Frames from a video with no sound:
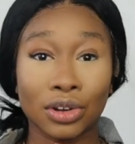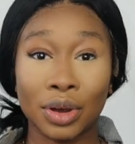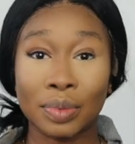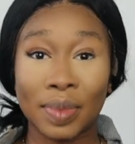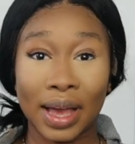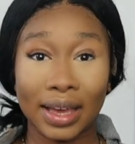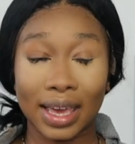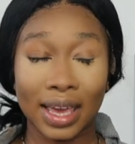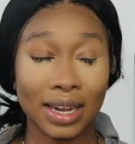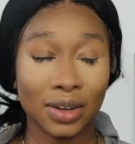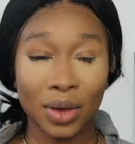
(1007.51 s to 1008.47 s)
grown back,
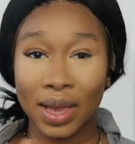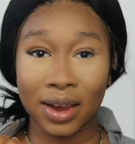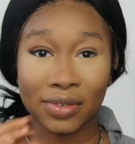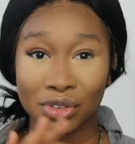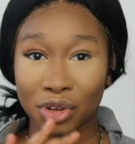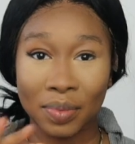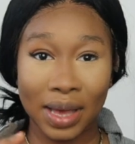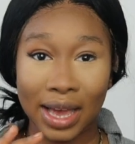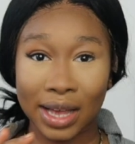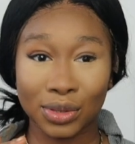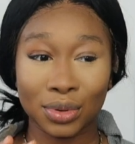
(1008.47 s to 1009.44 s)
and no hair has grown
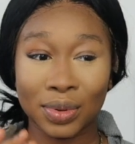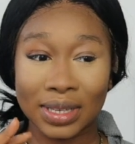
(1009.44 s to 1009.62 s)
back at all.